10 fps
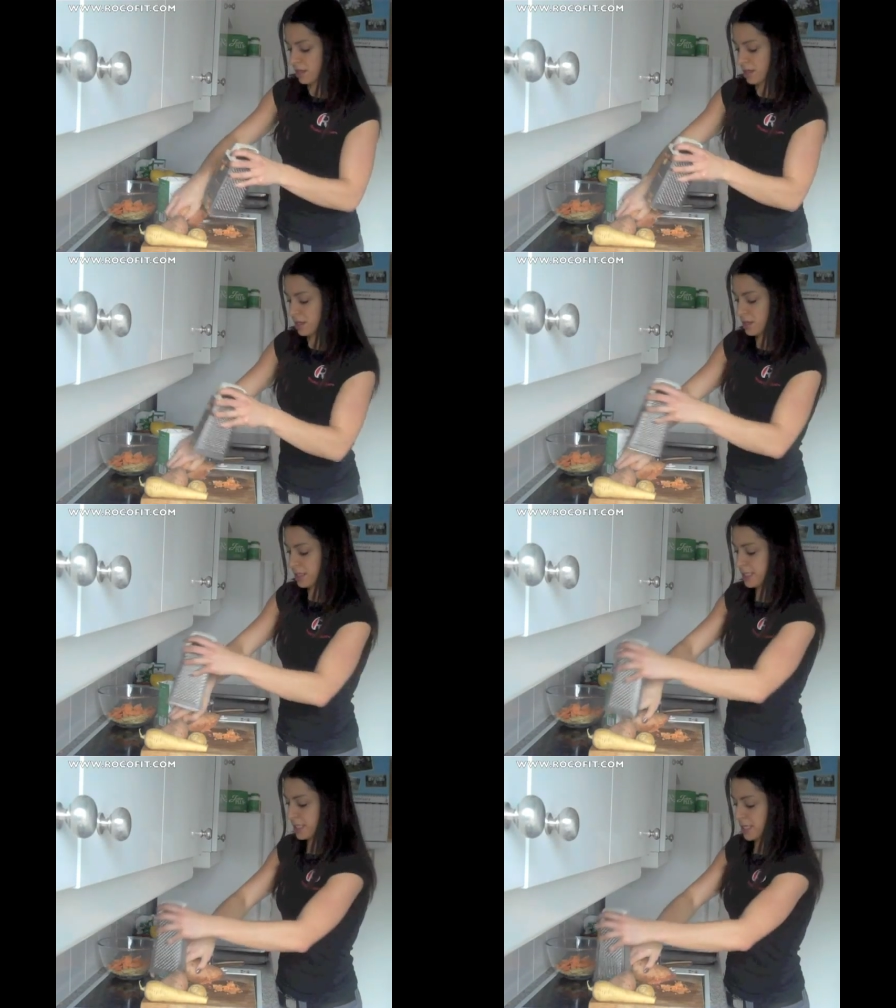And you
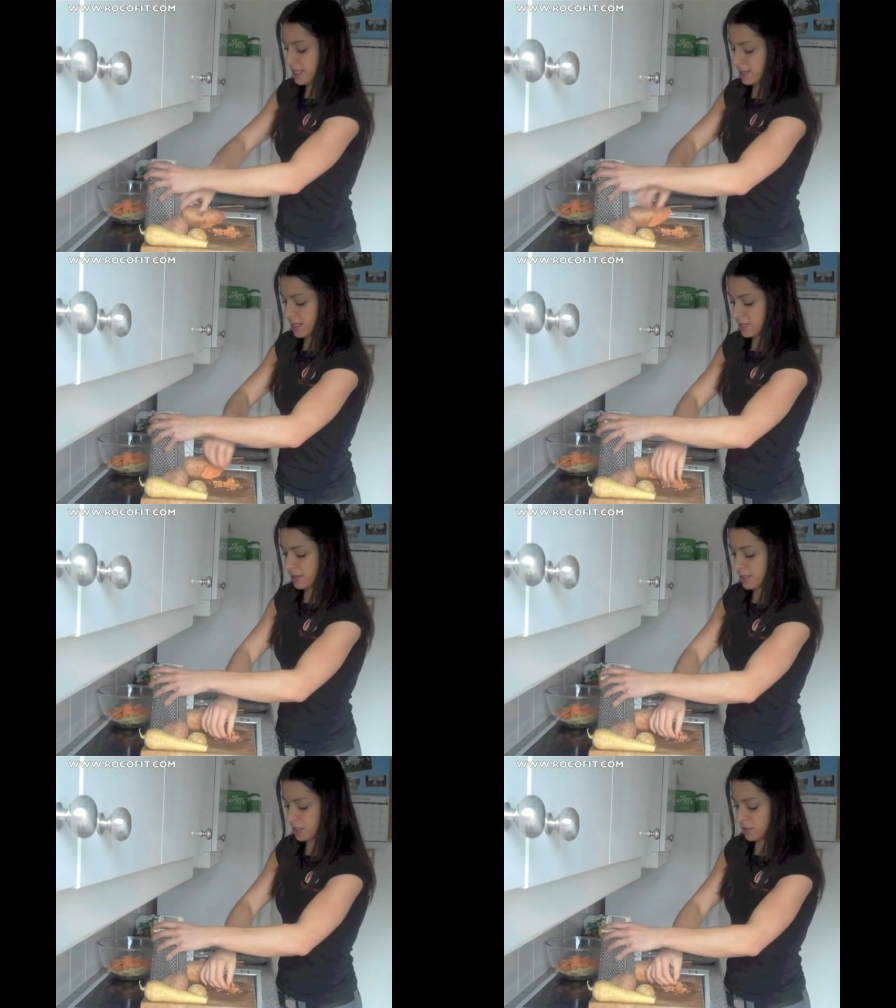can see they
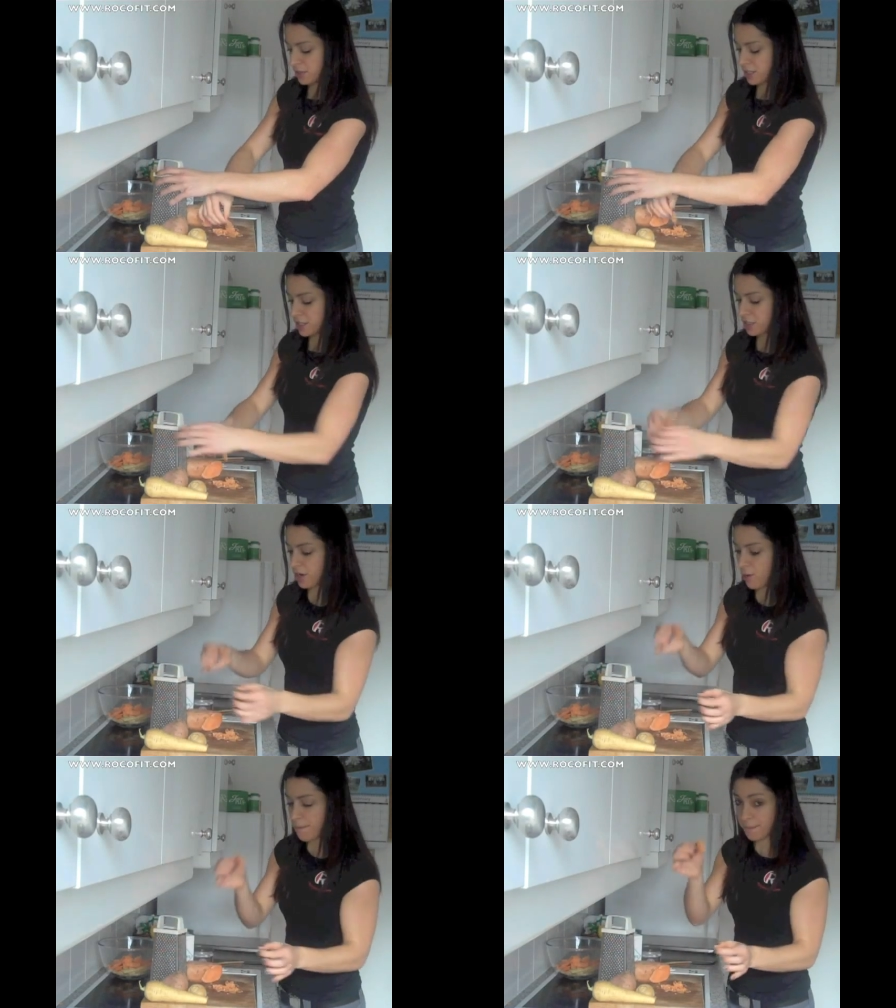literally they turn
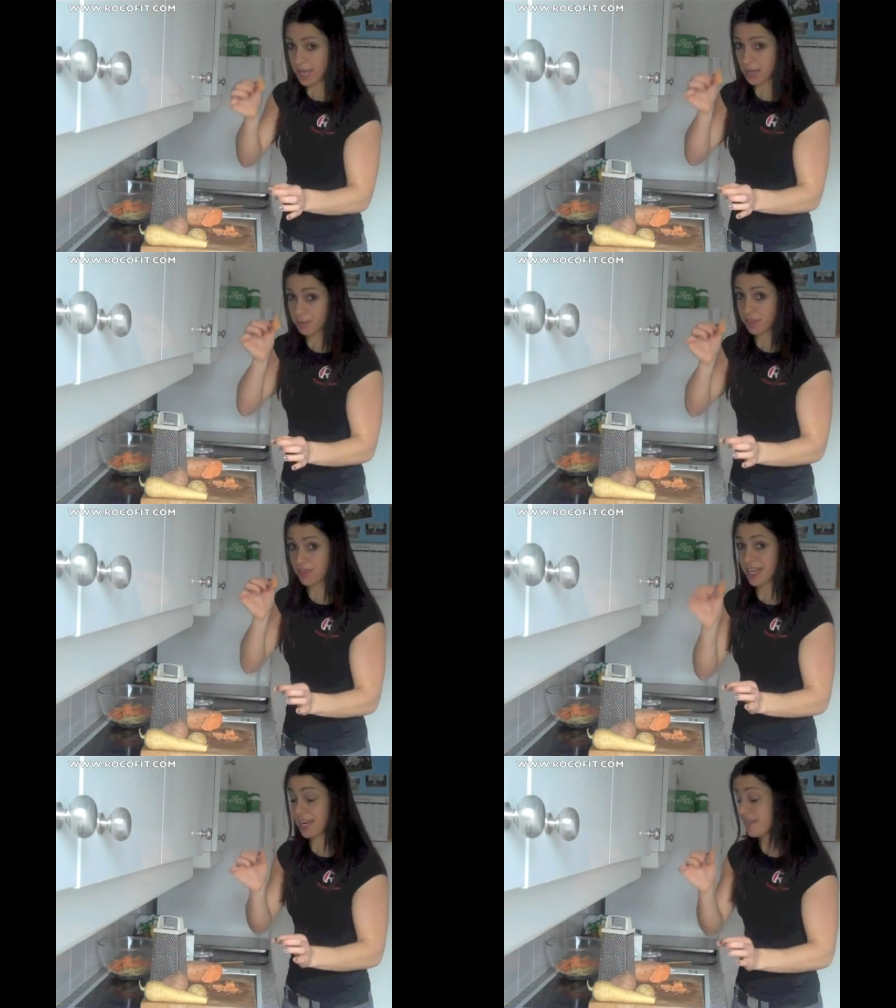out paper
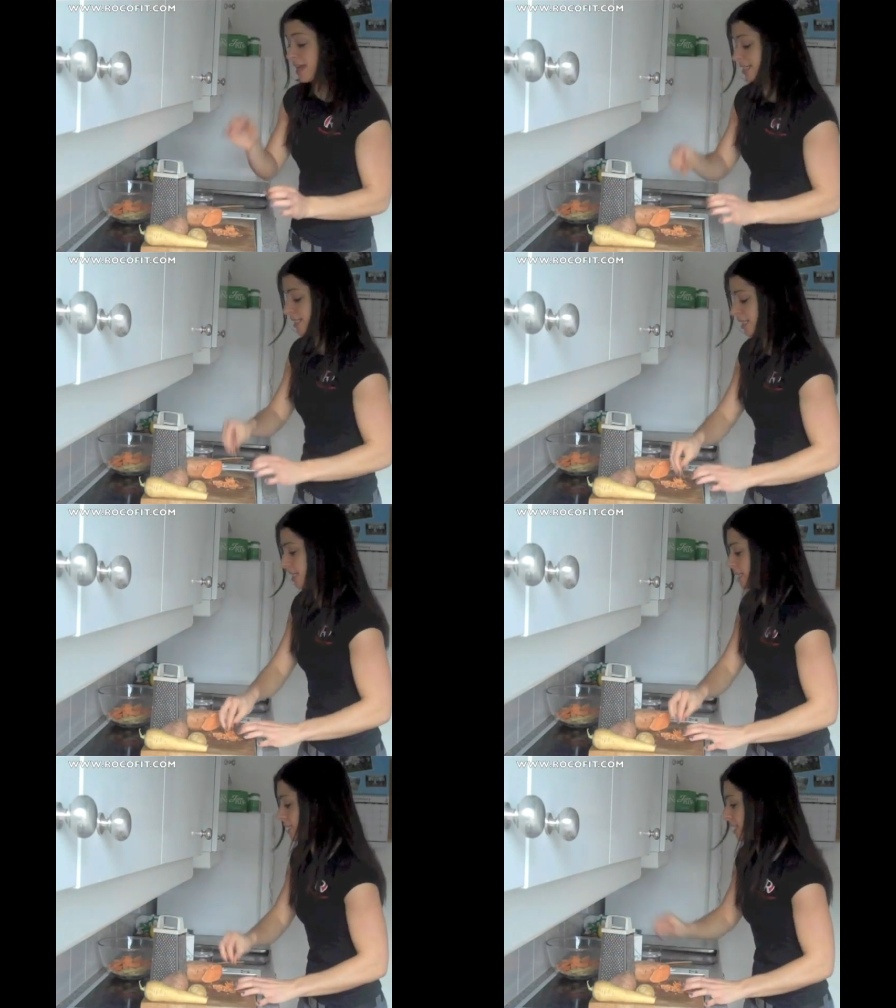thin and that's the
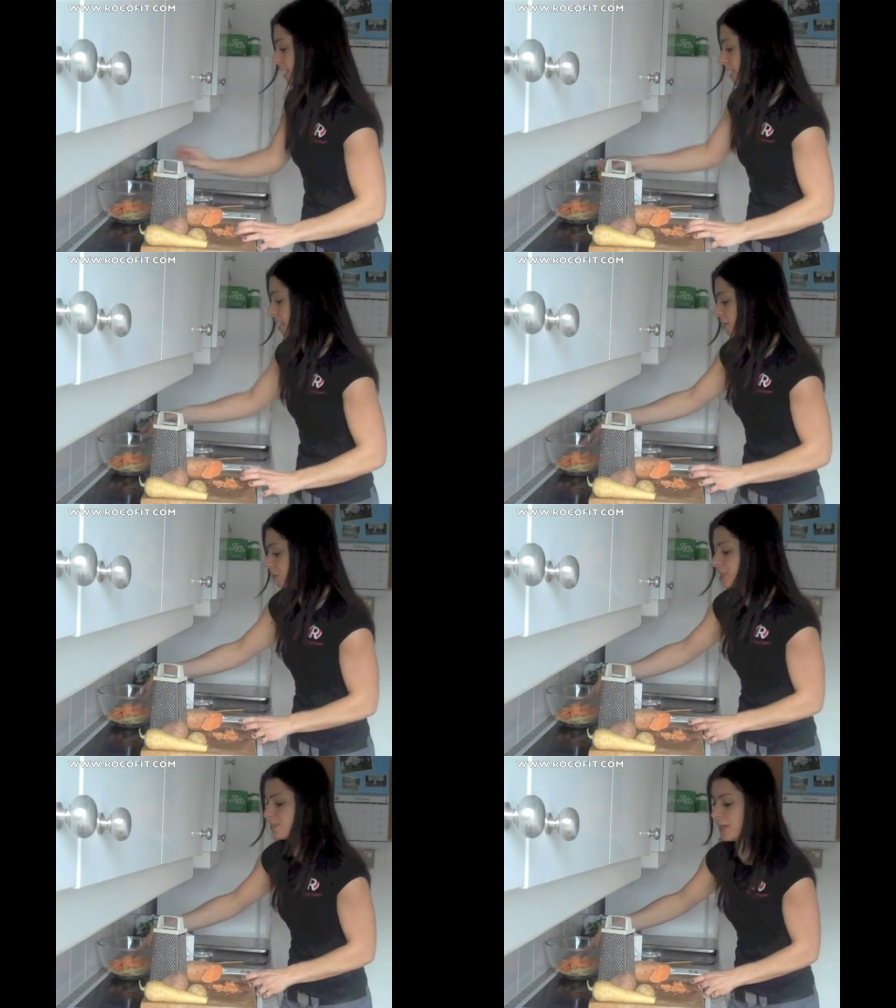key to getting it
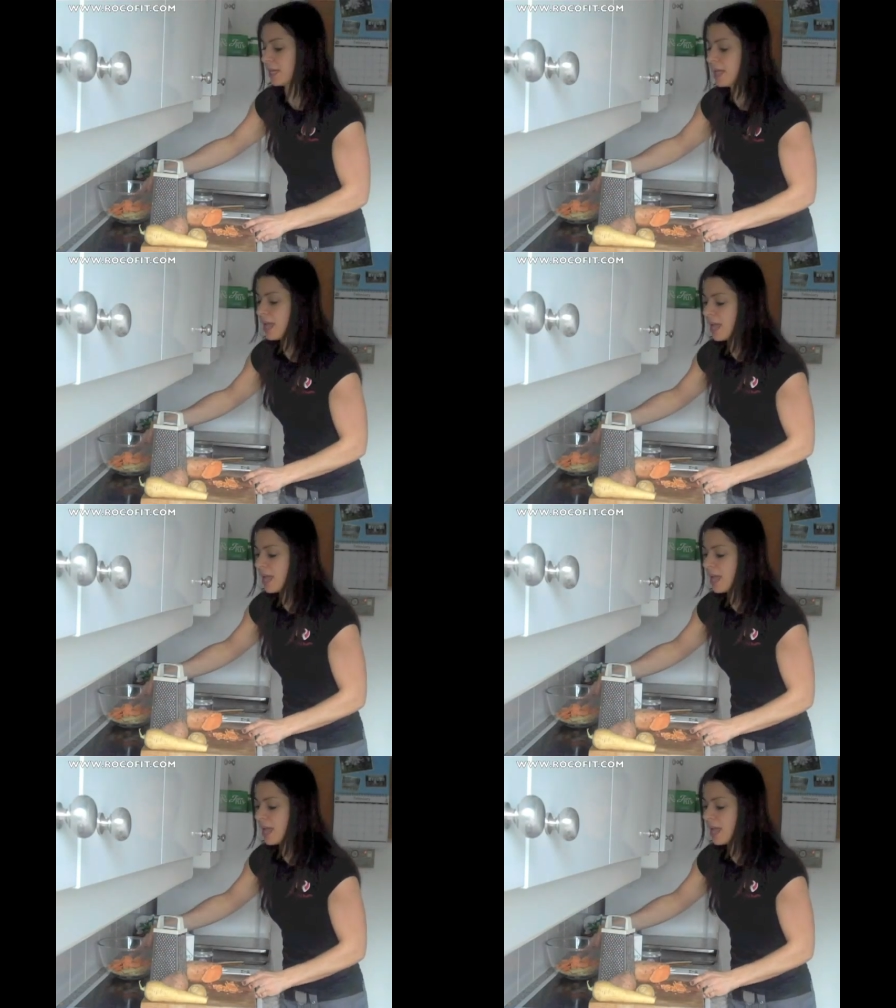crispy.